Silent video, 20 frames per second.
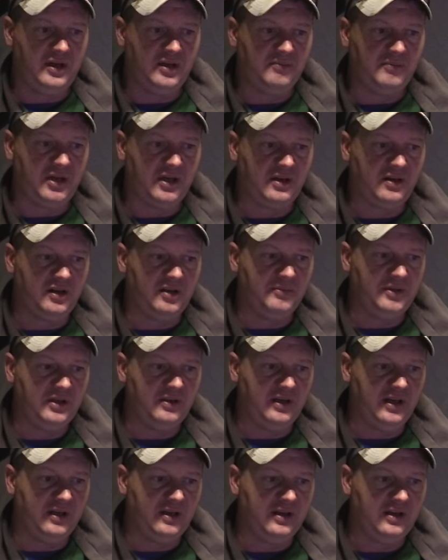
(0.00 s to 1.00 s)
on my Garmin
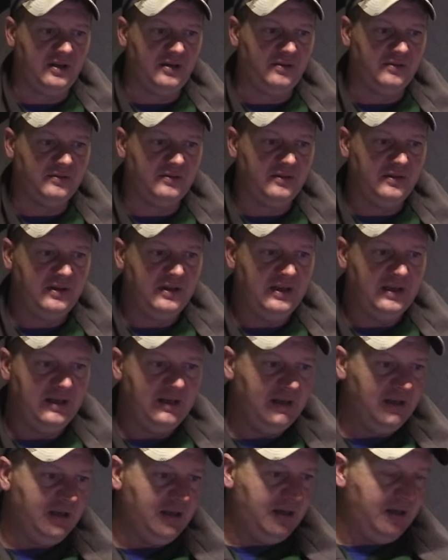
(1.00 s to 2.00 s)
right now
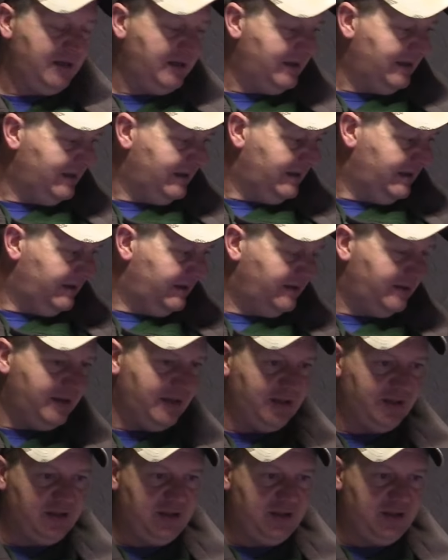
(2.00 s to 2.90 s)
that